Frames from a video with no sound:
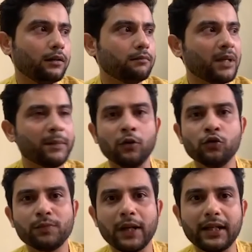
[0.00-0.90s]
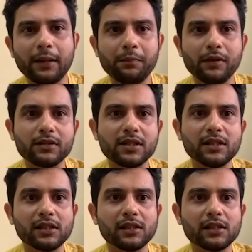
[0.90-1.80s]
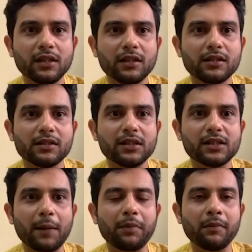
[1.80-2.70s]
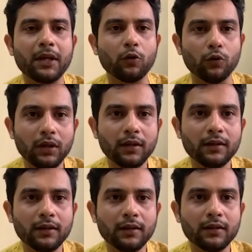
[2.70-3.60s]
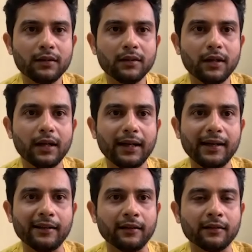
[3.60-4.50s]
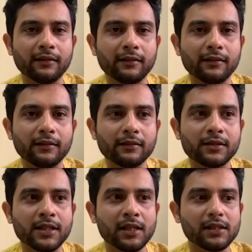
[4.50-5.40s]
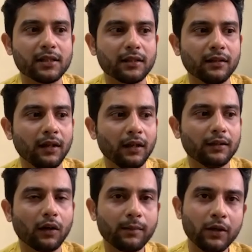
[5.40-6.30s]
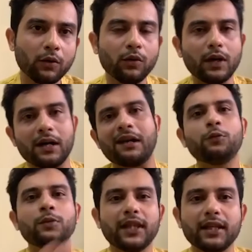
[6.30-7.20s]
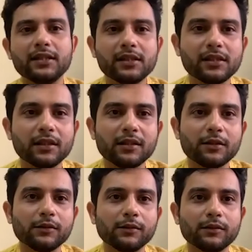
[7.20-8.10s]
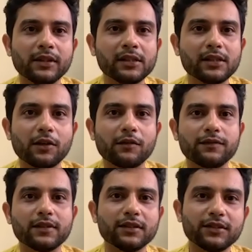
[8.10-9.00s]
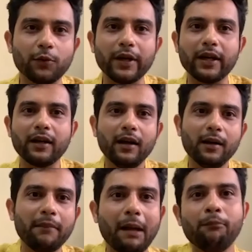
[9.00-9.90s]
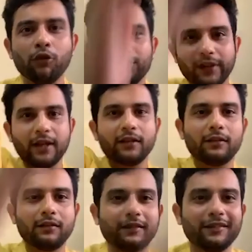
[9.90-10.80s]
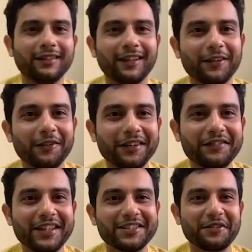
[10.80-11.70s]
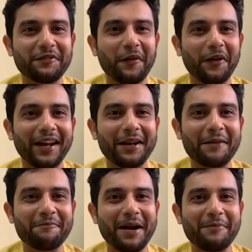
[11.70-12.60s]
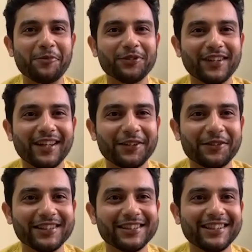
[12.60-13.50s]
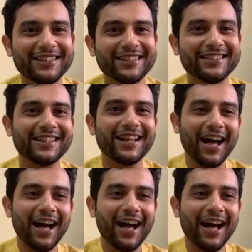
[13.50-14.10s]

maybe lose my temper, she's kept me cool, and she has taught me to go around things instead of just going bamboozling. You know, if there's a wall and I'm bamboozling towards it, she's,